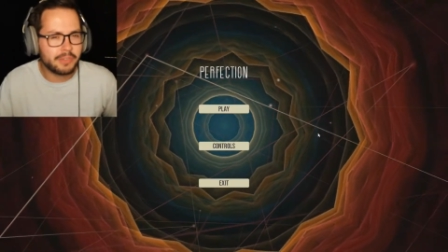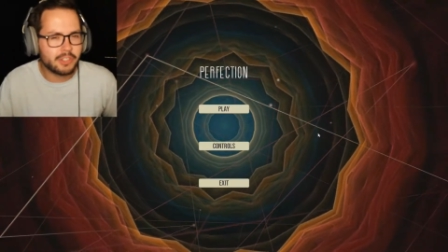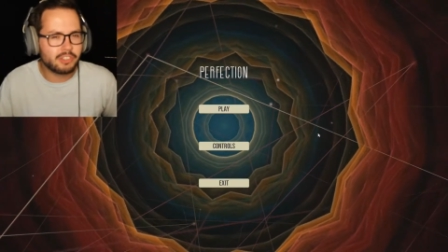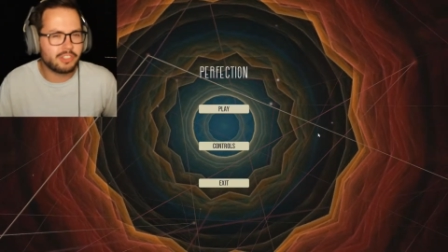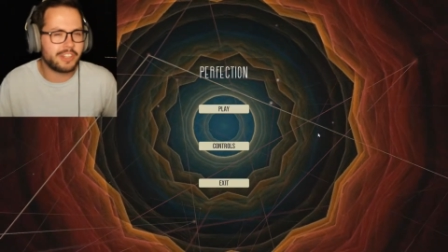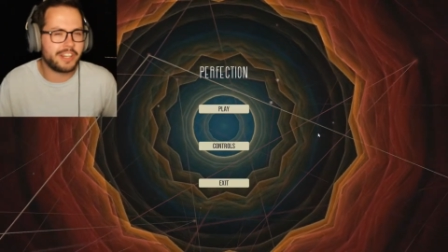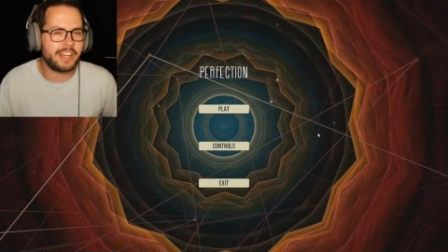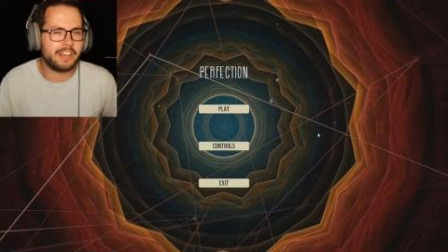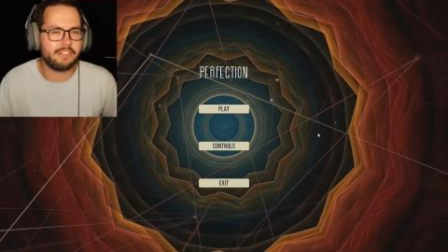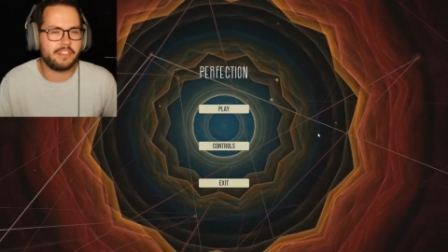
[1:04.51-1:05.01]
it
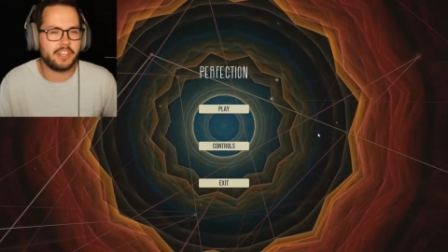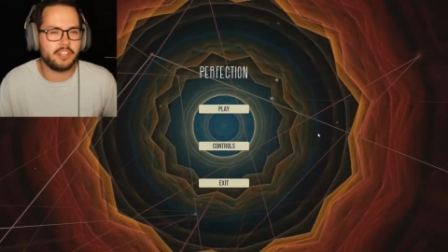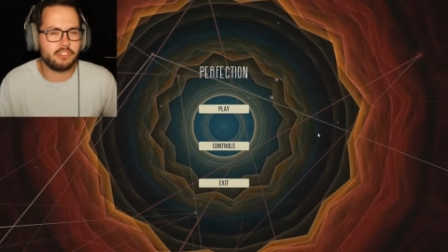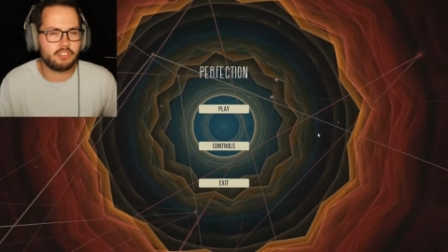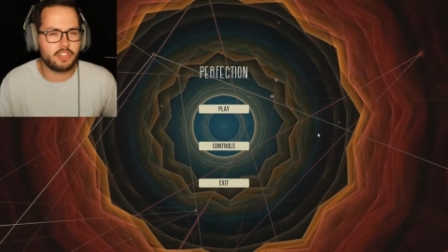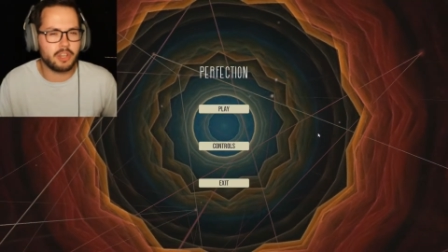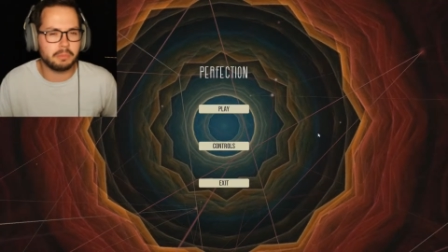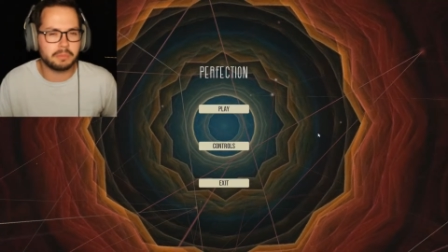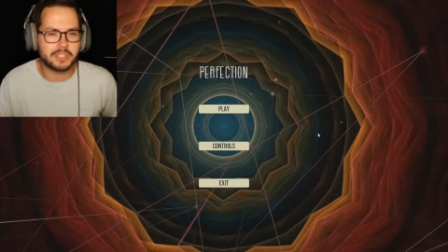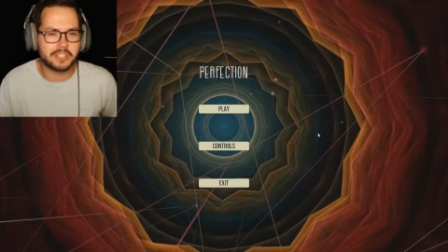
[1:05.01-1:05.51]
should have eight
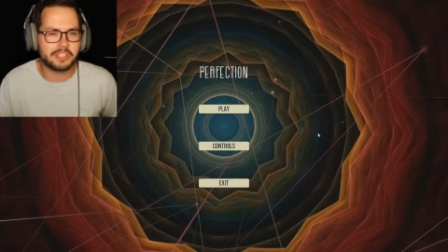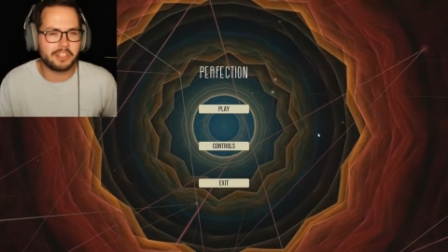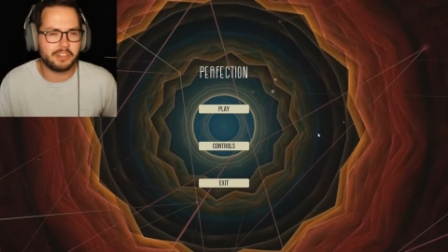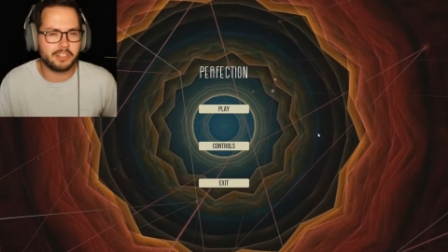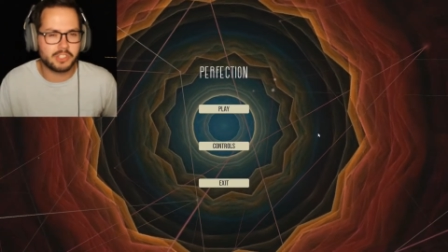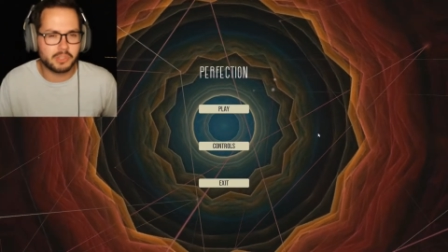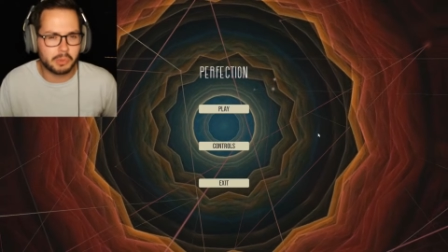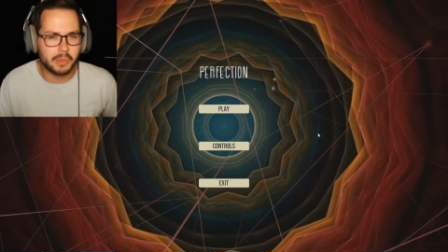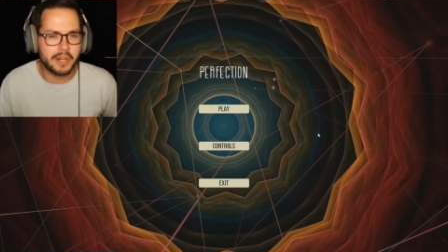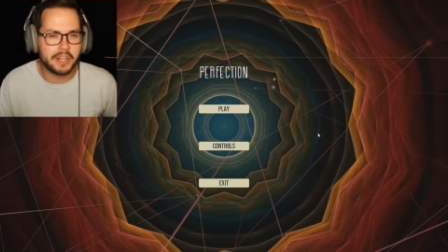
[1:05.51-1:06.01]
jump
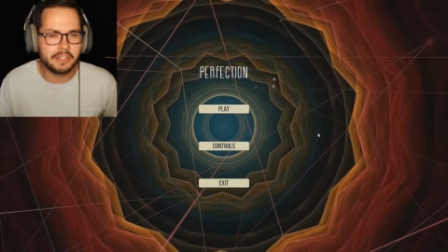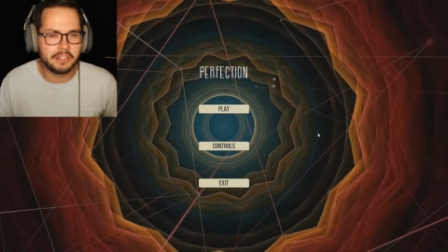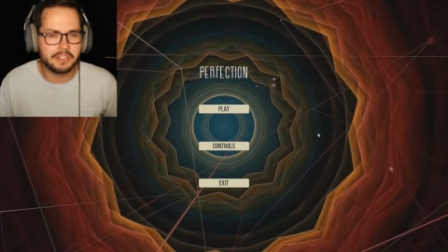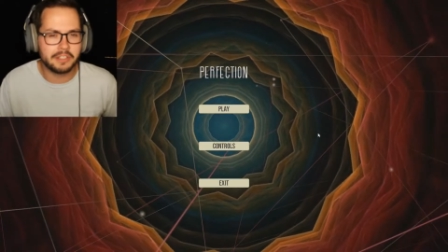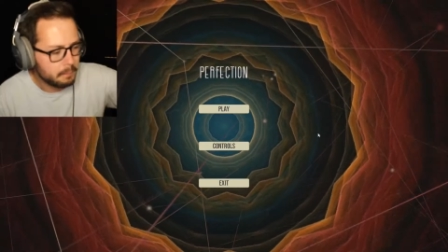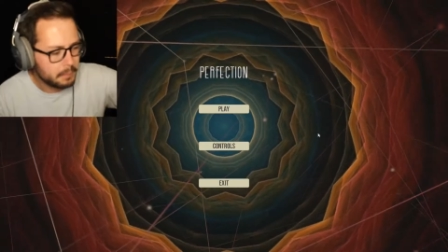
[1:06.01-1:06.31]
scares, right?